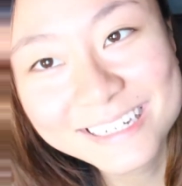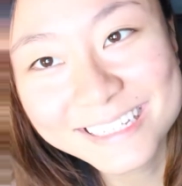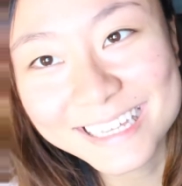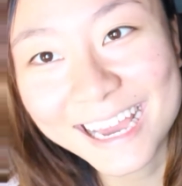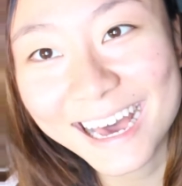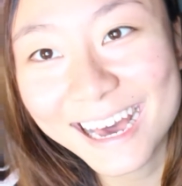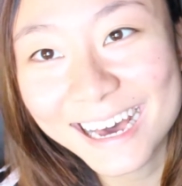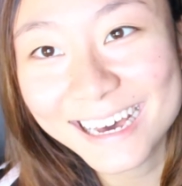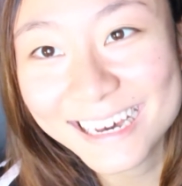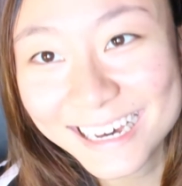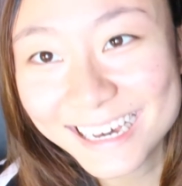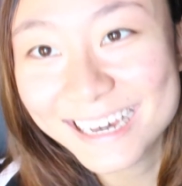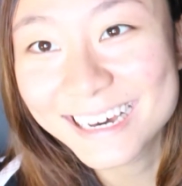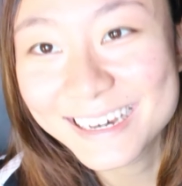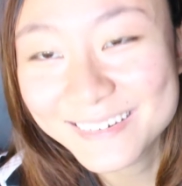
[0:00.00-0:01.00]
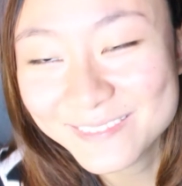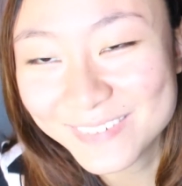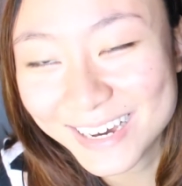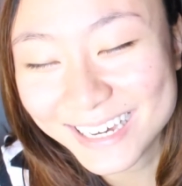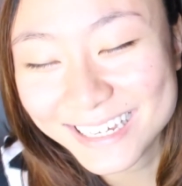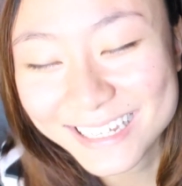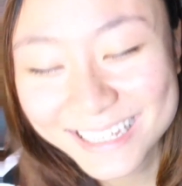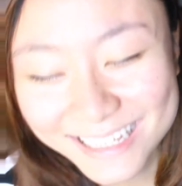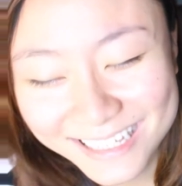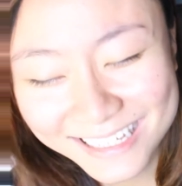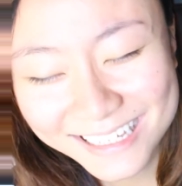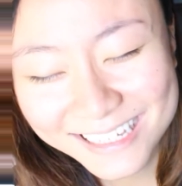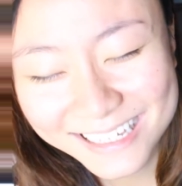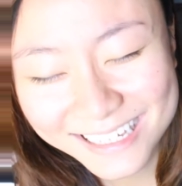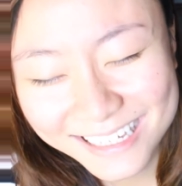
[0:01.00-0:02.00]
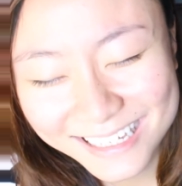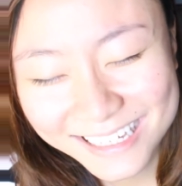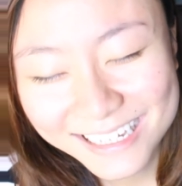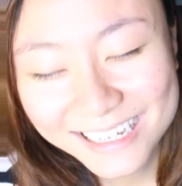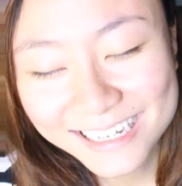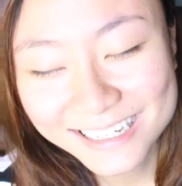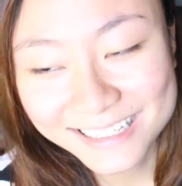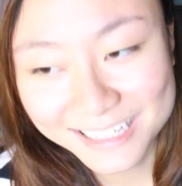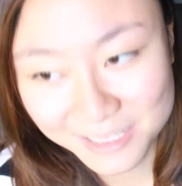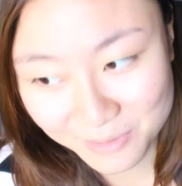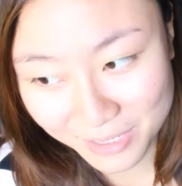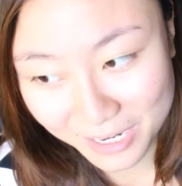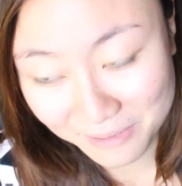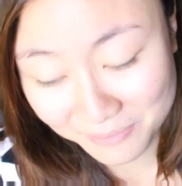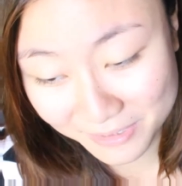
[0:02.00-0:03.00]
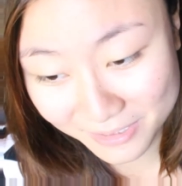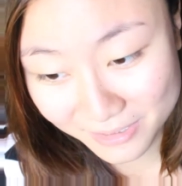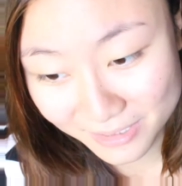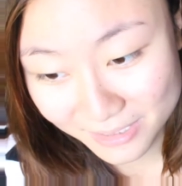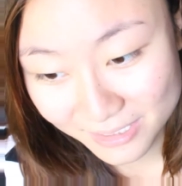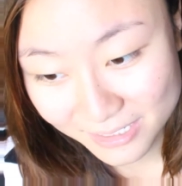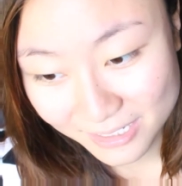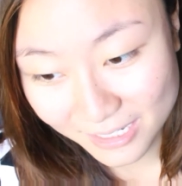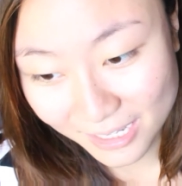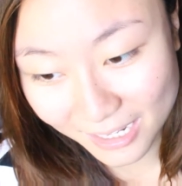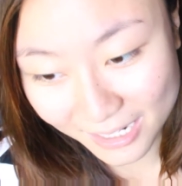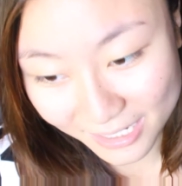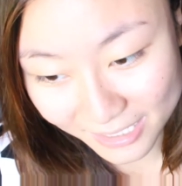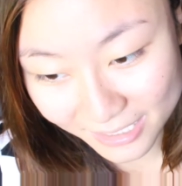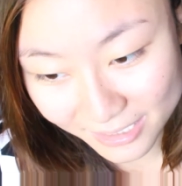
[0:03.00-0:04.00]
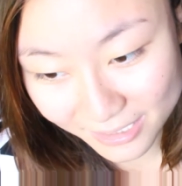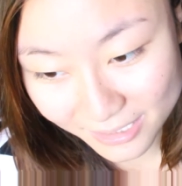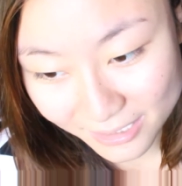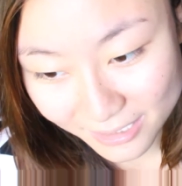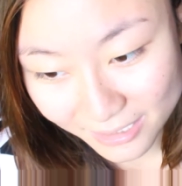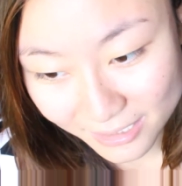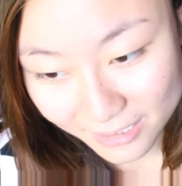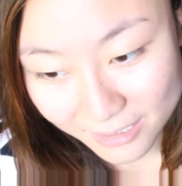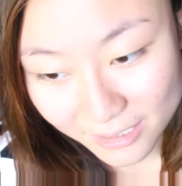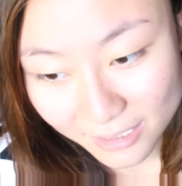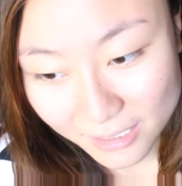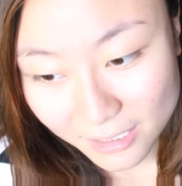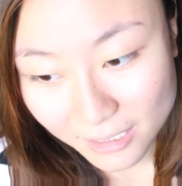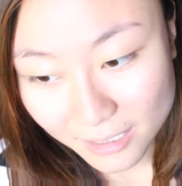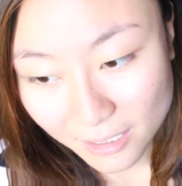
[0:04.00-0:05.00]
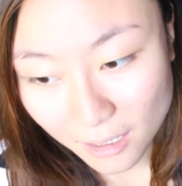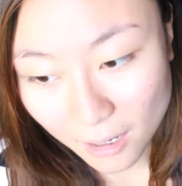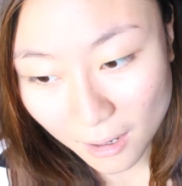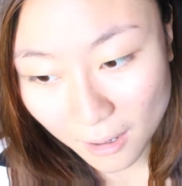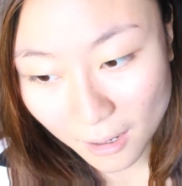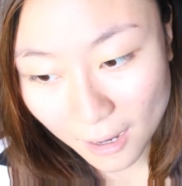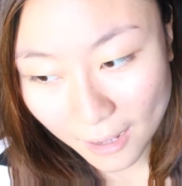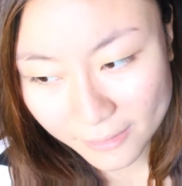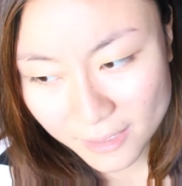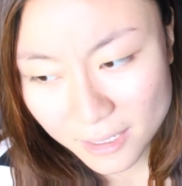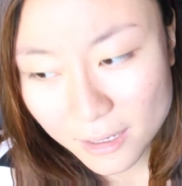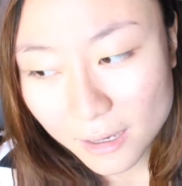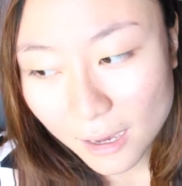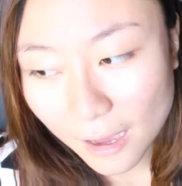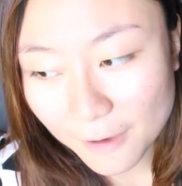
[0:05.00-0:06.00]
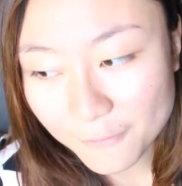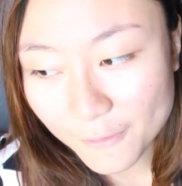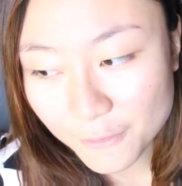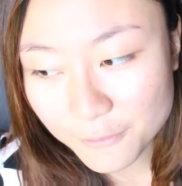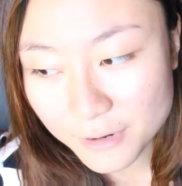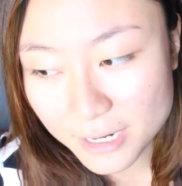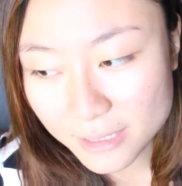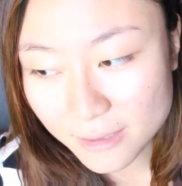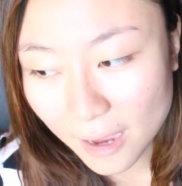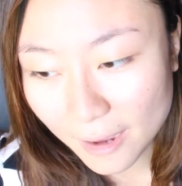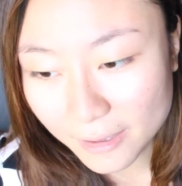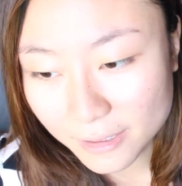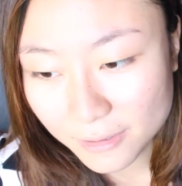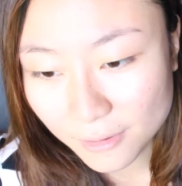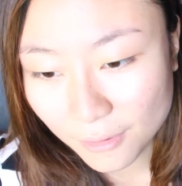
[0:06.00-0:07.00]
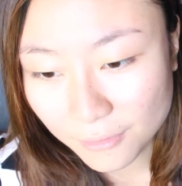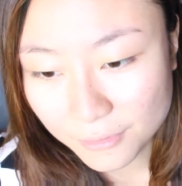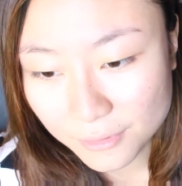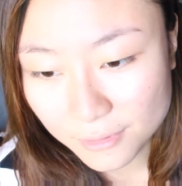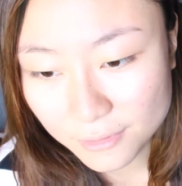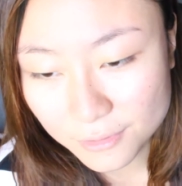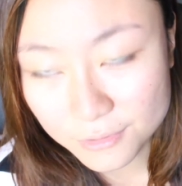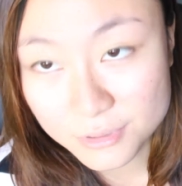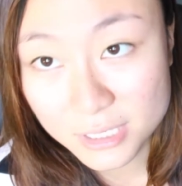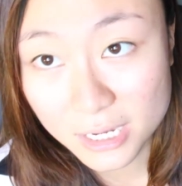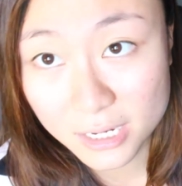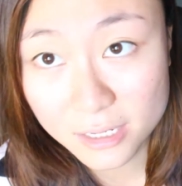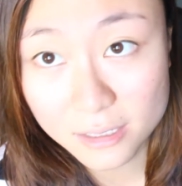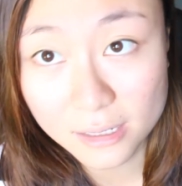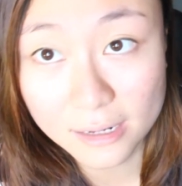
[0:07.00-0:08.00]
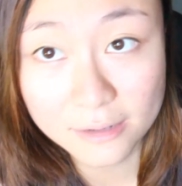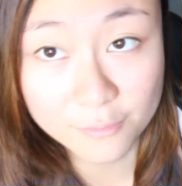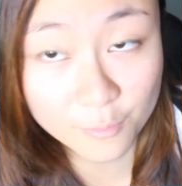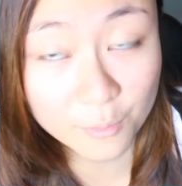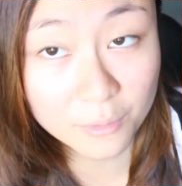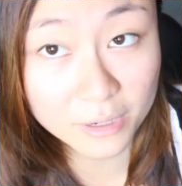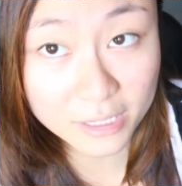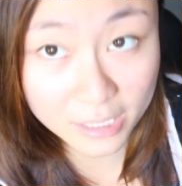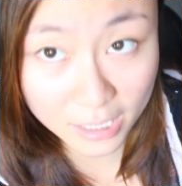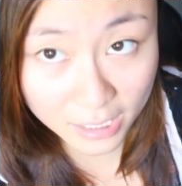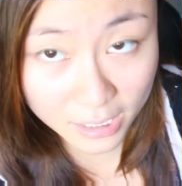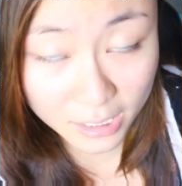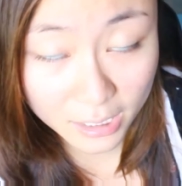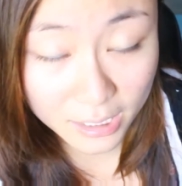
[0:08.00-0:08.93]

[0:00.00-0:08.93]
Yeah. But that's what happened. And I think I felt really tired on Tuesday, like the following day.